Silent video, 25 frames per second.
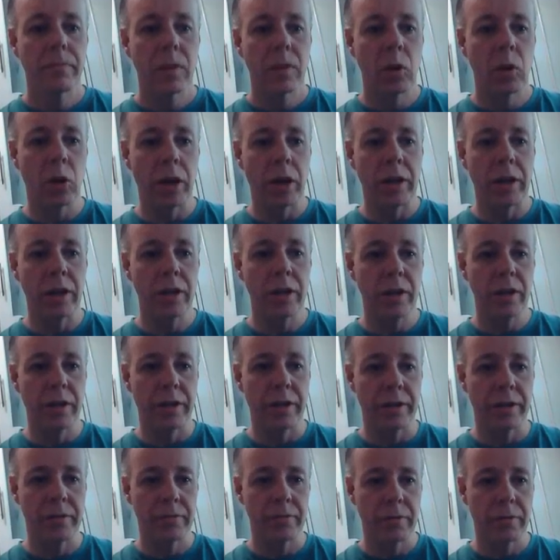Okay,
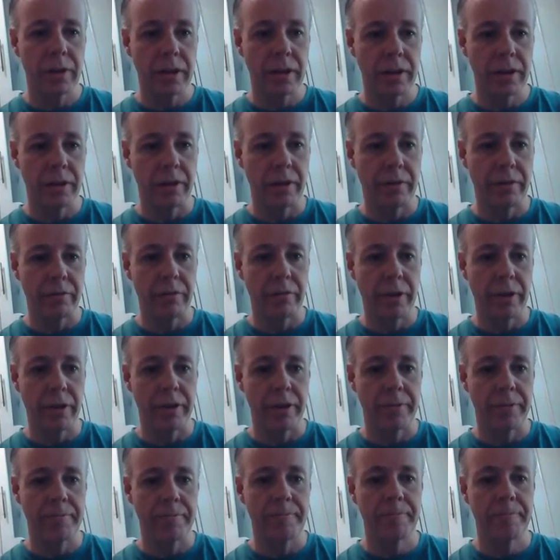here.
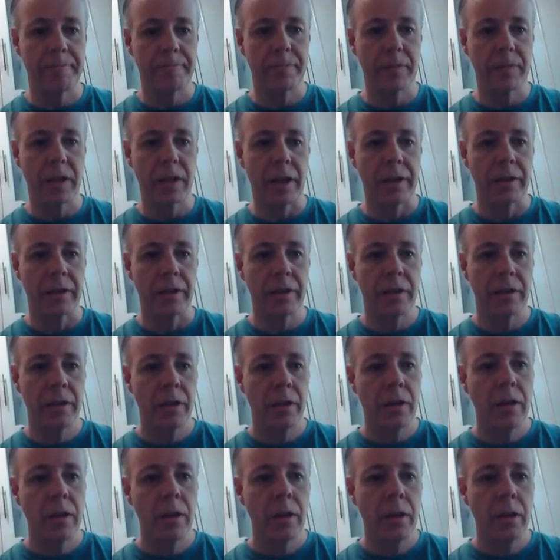Okay.
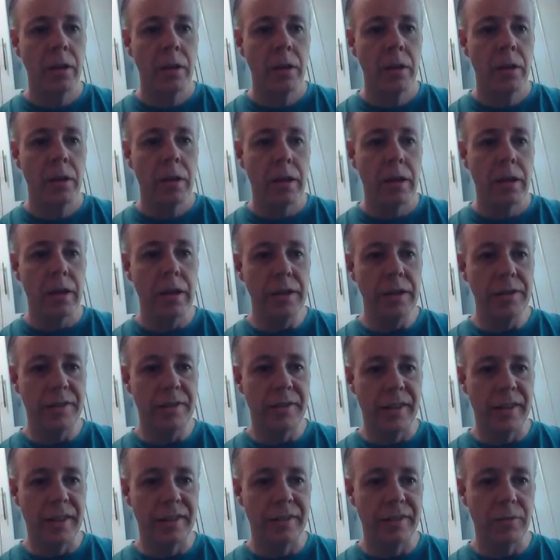It
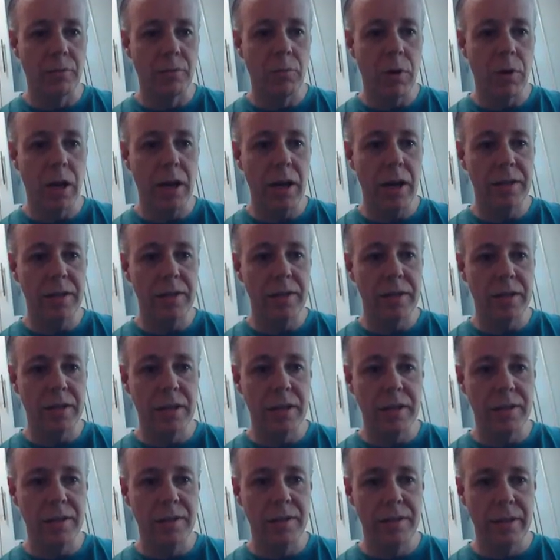says, what
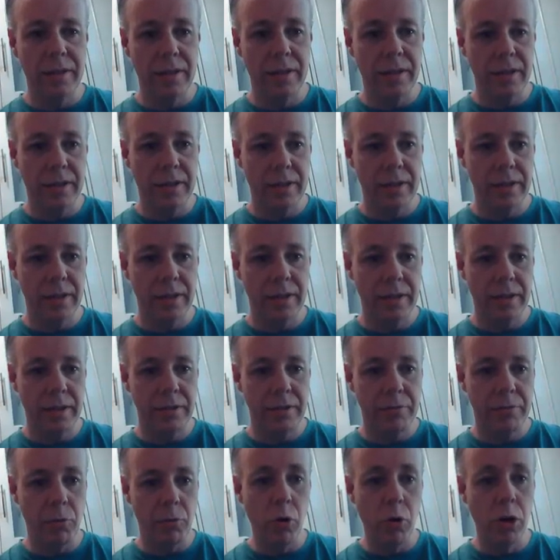is
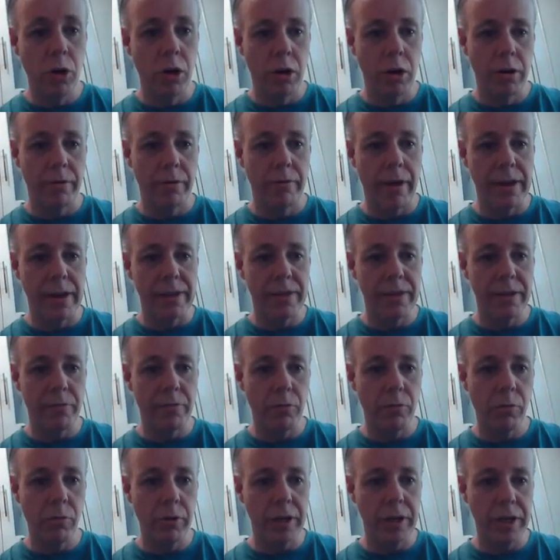the rule? Write the
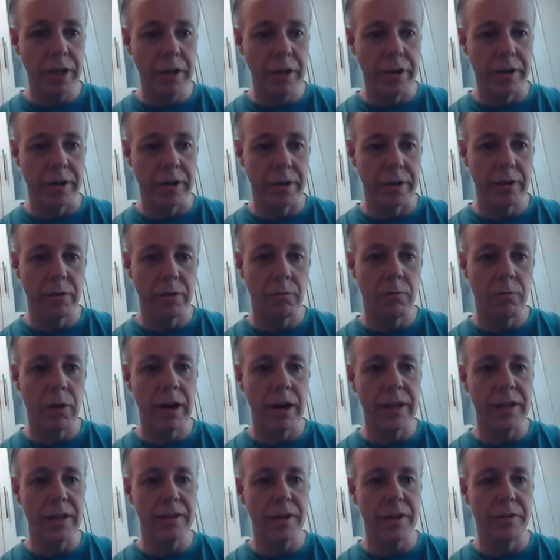rule here.
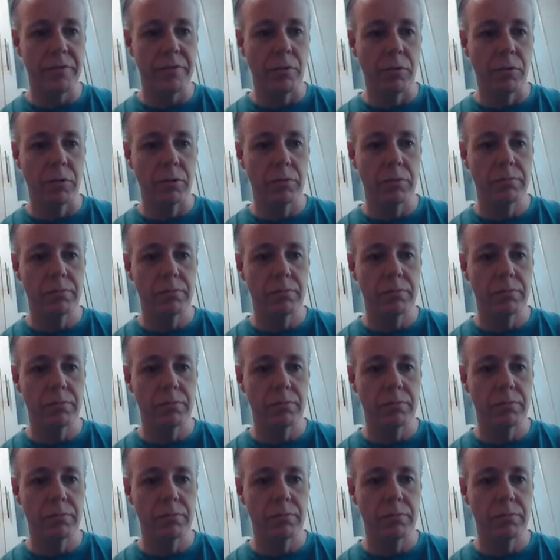What is the rule?